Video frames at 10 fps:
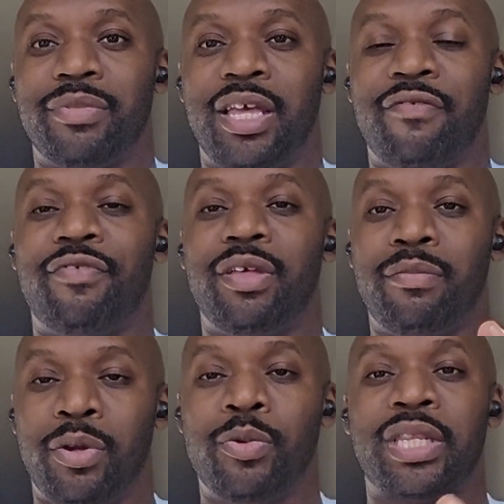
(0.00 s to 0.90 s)
if
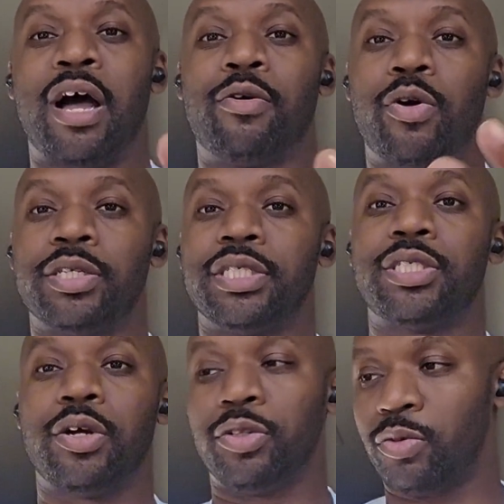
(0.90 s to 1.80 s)
without crossing
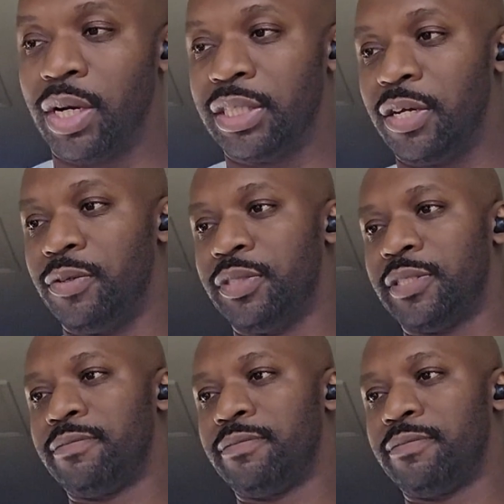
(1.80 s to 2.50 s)
certain thresholds?